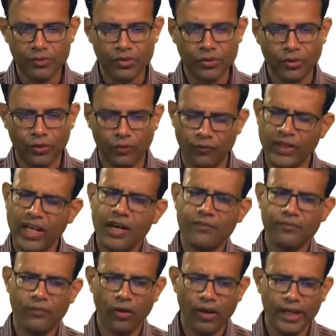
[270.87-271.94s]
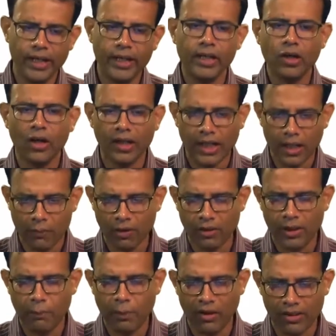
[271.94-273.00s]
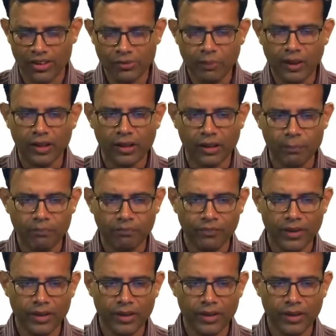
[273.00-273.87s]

So, we have already talked about the power spectrum